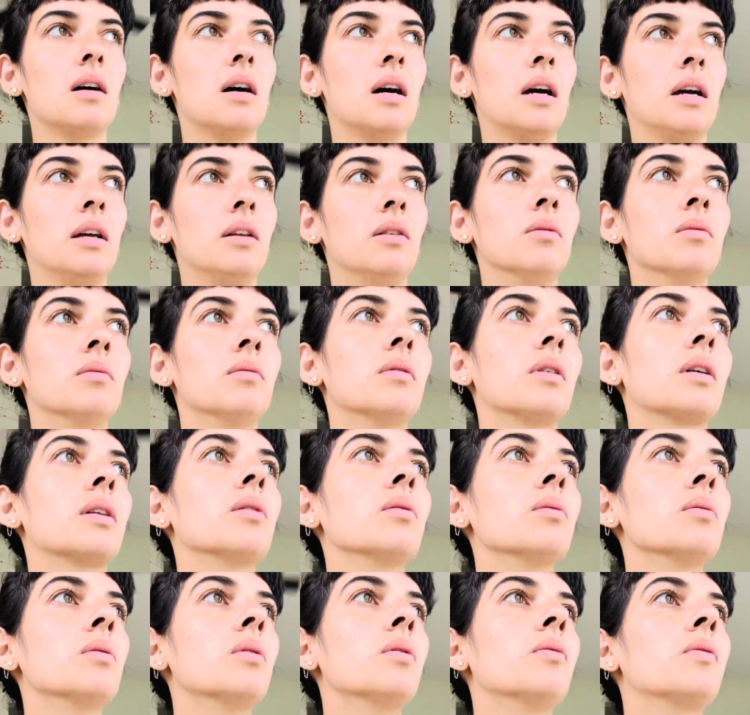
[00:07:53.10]

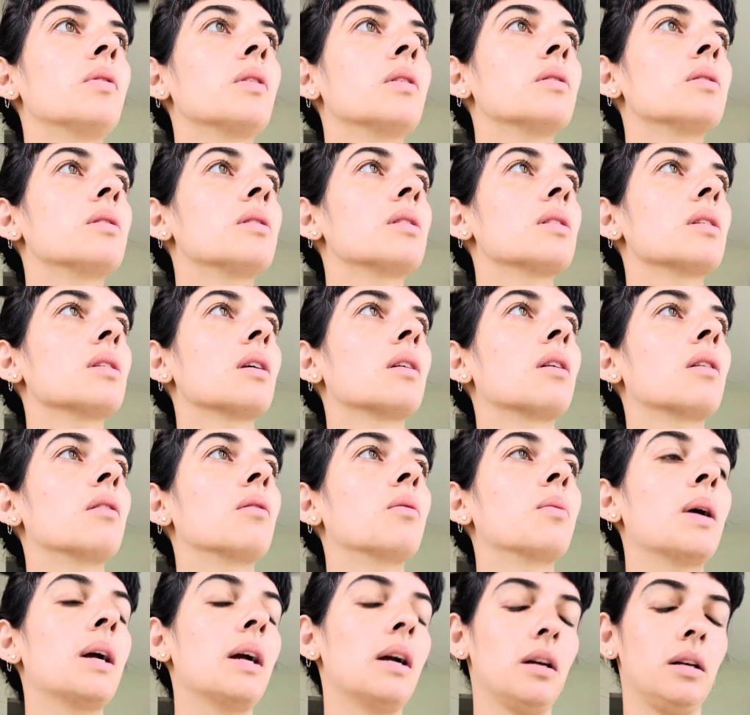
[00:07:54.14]
don't know if there's another
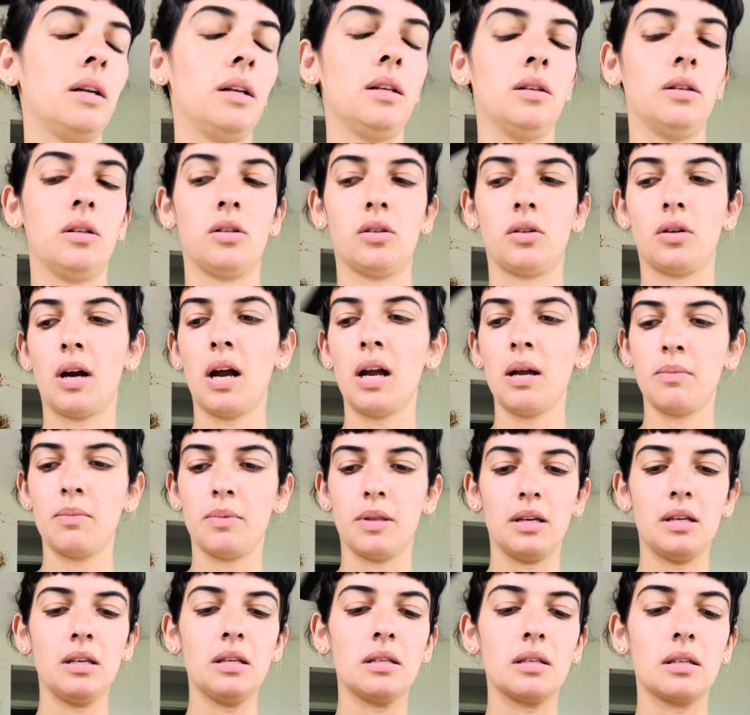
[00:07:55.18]
way I can describe
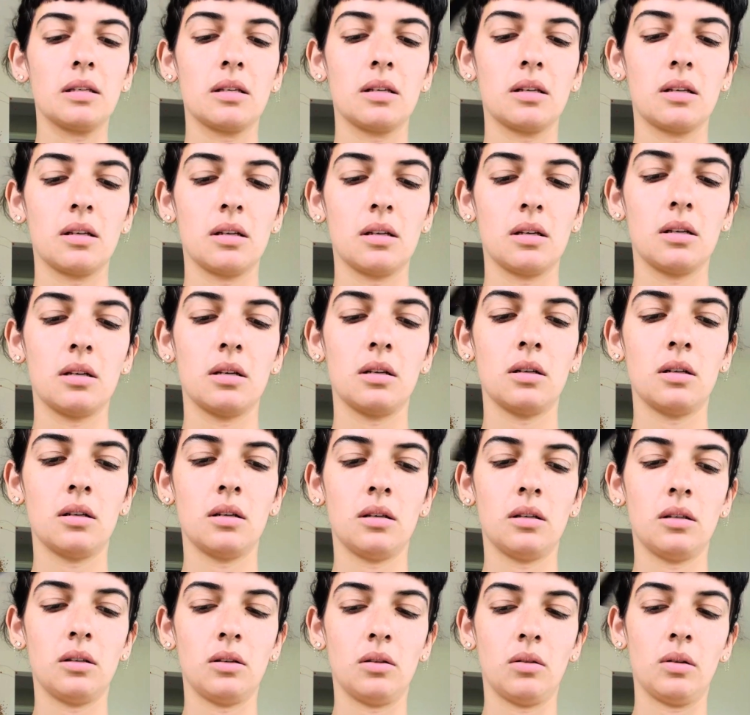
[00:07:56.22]
this.
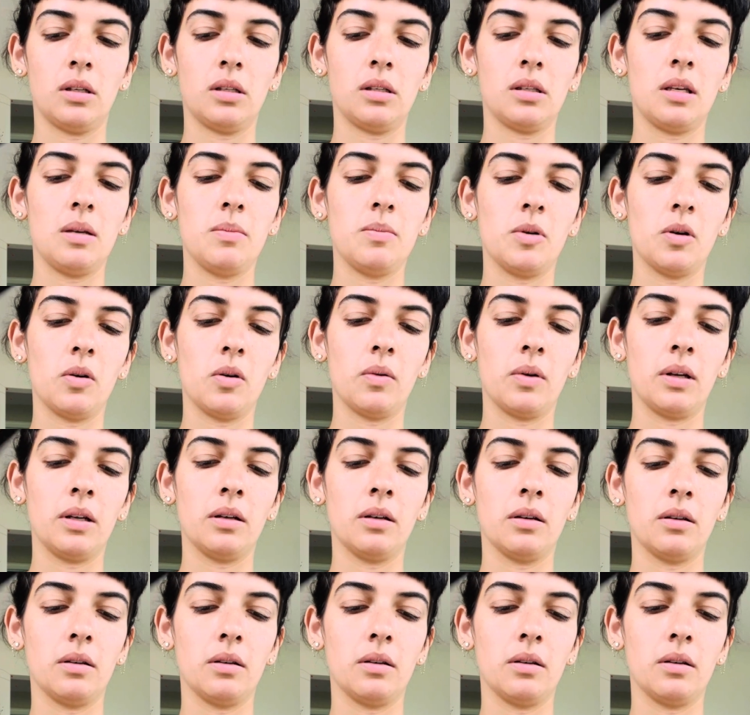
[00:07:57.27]
So let's keep going.